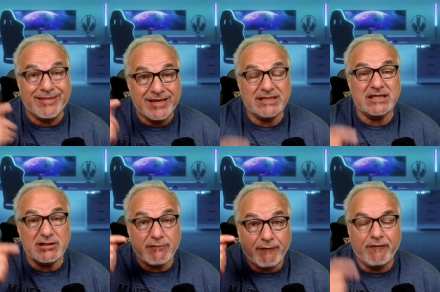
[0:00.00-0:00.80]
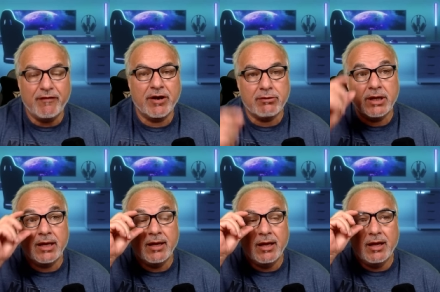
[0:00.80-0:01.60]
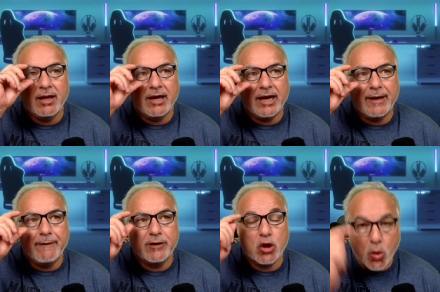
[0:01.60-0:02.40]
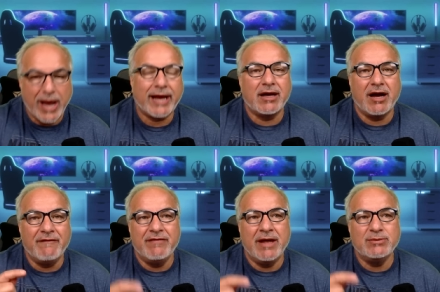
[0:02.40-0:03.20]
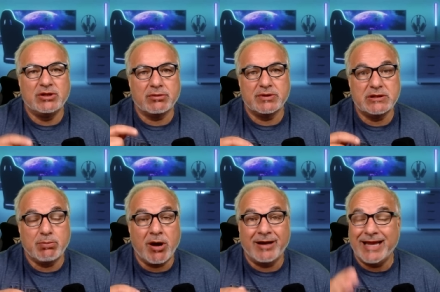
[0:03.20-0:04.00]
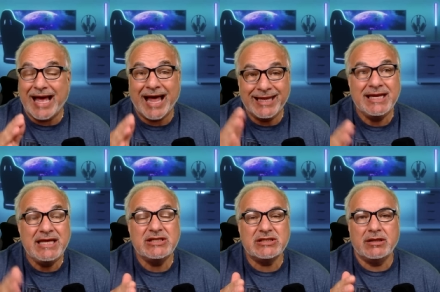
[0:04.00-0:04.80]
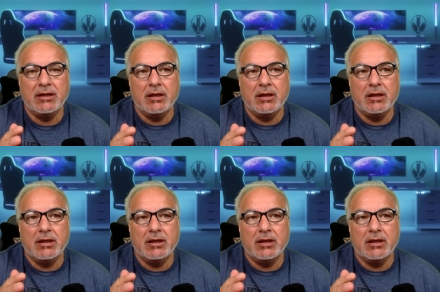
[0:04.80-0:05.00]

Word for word: This is very quick of them to respond, at least